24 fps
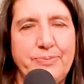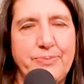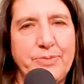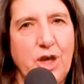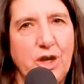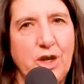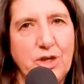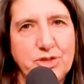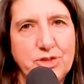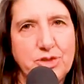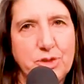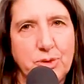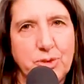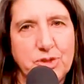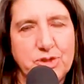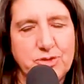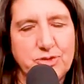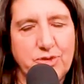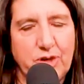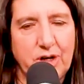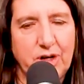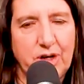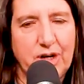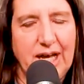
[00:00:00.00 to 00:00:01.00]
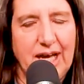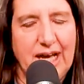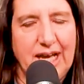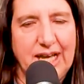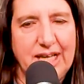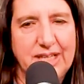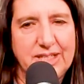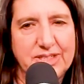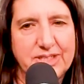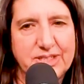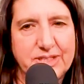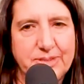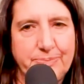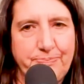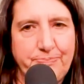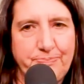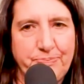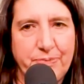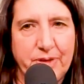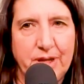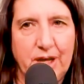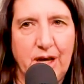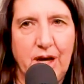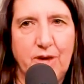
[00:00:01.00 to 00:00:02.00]
Also, as far as
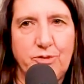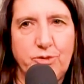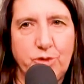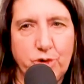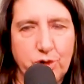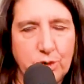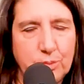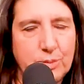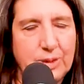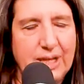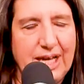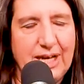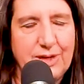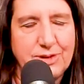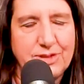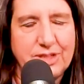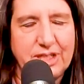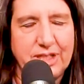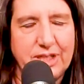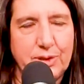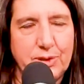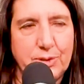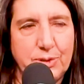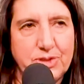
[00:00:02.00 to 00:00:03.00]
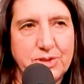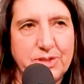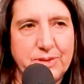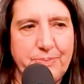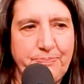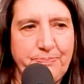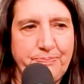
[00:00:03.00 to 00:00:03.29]
affordable housing goes,